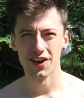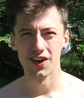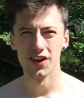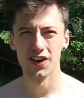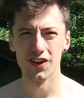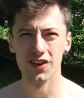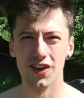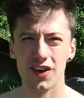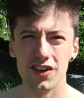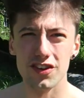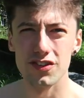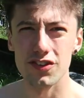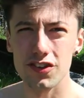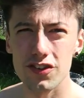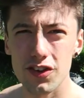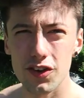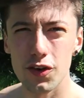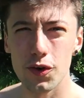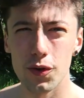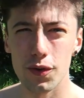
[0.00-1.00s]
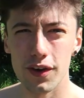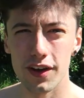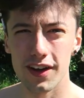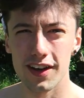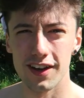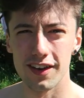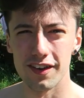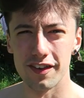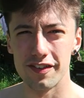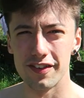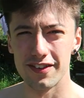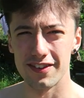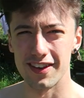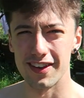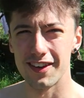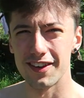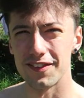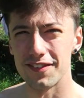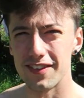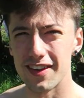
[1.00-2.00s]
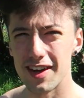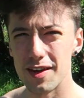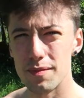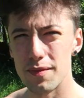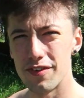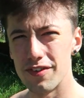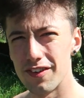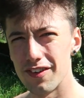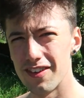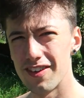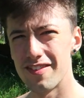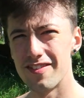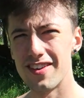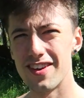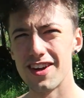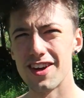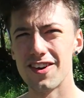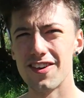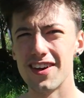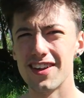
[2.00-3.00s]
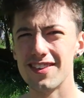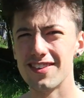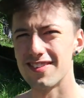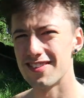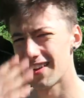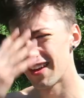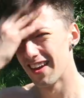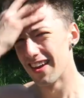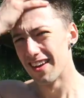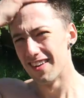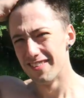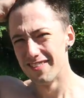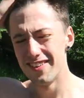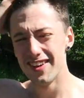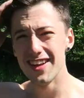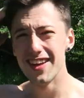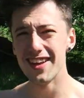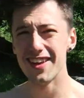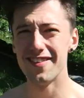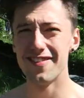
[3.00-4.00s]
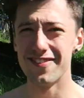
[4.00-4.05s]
going on, guys? Just a quick little physique update before the video ends. Really